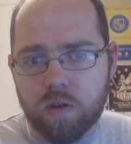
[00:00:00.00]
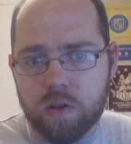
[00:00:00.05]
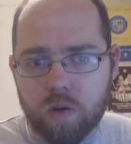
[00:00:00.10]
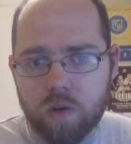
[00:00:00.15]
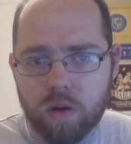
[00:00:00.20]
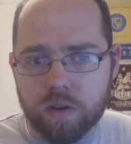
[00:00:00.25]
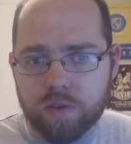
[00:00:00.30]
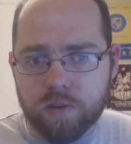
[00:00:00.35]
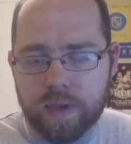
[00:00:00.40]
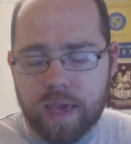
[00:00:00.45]
and you
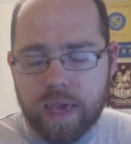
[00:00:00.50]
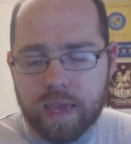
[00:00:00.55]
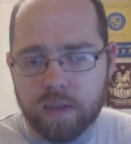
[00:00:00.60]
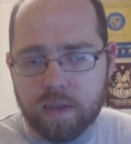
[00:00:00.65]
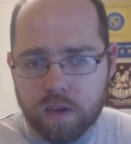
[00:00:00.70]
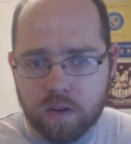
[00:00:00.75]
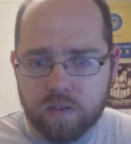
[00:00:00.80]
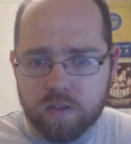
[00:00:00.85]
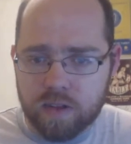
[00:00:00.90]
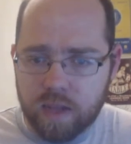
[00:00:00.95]
also can't
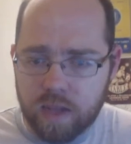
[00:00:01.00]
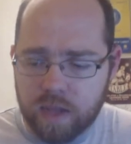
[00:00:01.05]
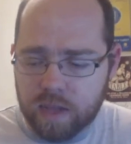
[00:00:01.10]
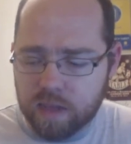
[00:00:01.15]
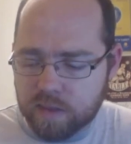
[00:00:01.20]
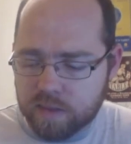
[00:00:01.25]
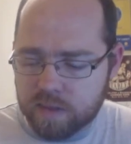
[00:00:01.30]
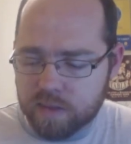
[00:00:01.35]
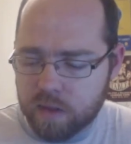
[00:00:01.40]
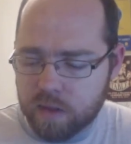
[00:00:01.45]
touch the
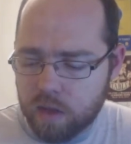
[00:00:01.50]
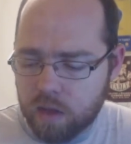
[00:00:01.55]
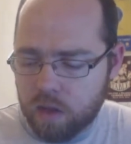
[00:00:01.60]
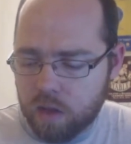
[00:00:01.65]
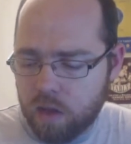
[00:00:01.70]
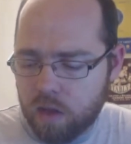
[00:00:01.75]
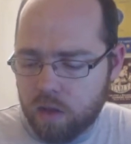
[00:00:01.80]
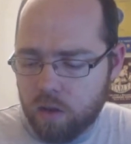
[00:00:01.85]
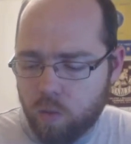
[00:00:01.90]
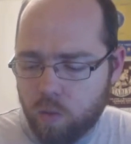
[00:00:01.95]
dice
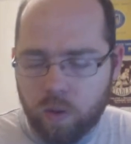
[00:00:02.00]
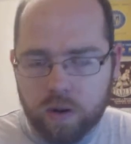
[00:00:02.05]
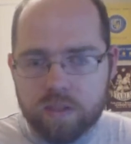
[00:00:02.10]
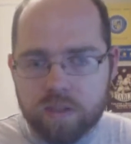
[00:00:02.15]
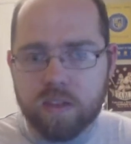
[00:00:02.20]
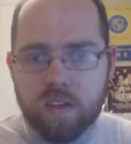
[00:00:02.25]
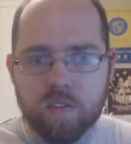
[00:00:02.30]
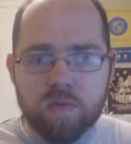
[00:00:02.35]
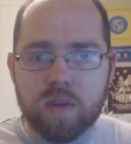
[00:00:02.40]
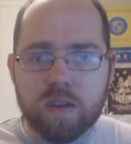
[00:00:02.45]

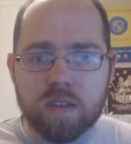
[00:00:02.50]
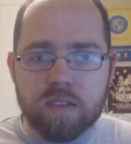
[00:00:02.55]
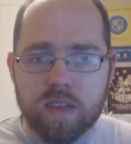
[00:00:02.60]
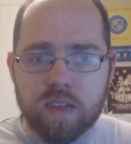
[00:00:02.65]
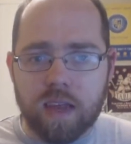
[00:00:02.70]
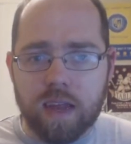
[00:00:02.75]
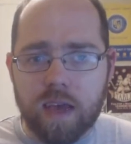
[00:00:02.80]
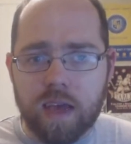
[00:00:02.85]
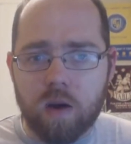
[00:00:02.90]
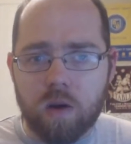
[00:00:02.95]
once they've been
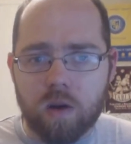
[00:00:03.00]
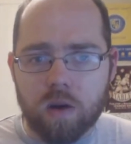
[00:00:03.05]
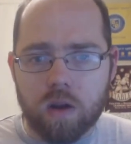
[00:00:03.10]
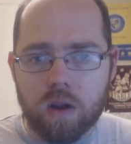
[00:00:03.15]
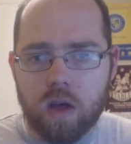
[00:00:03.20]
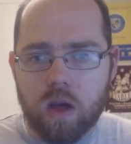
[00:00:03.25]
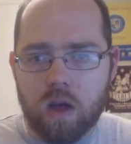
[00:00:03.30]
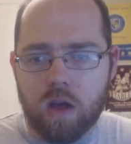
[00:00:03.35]
set out,